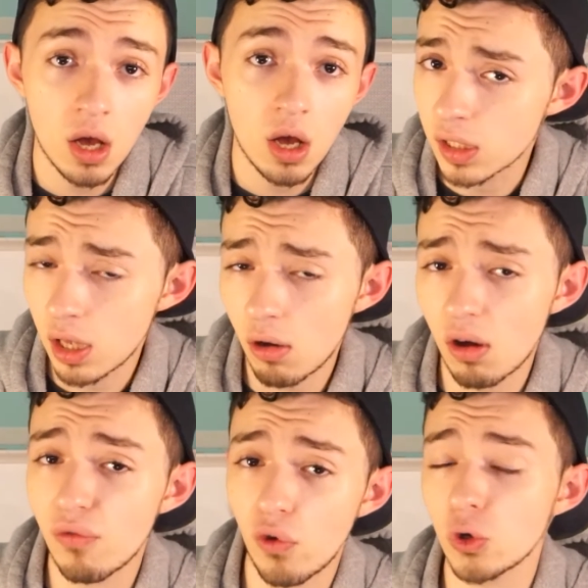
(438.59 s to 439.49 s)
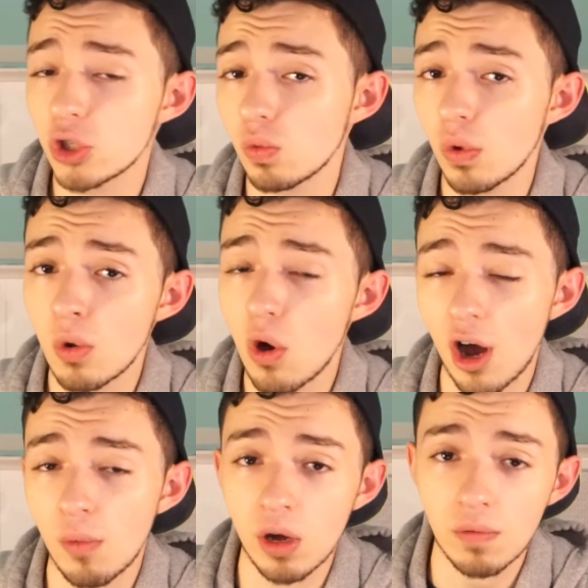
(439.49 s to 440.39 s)
Is there a version
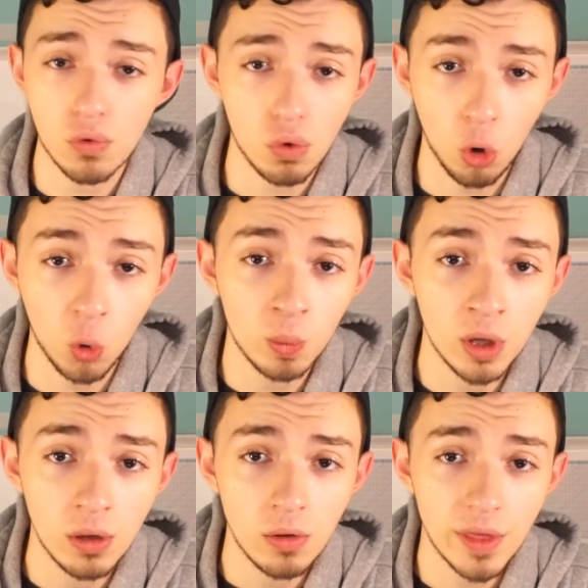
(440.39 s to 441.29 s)
requirement of Chrome